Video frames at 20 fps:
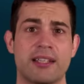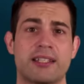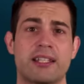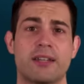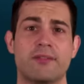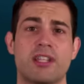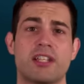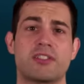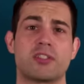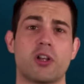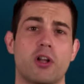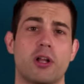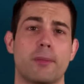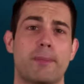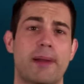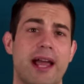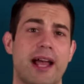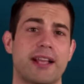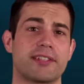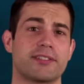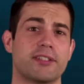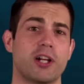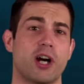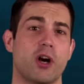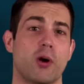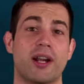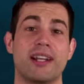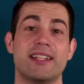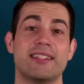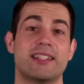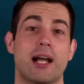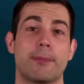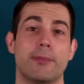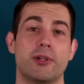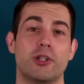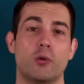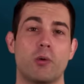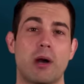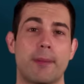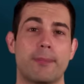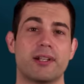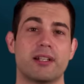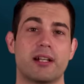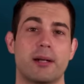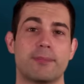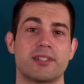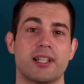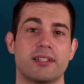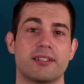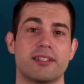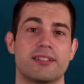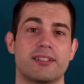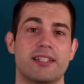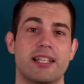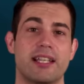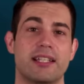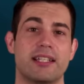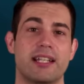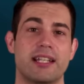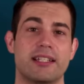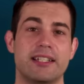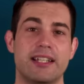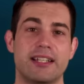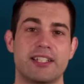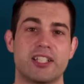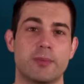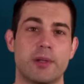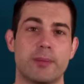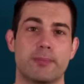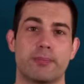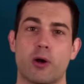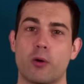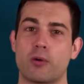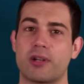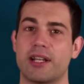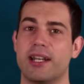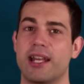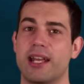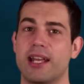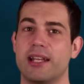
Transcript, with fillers: I give this all a pass though. Anytime a new weapon comes on the scene, it needs to be broken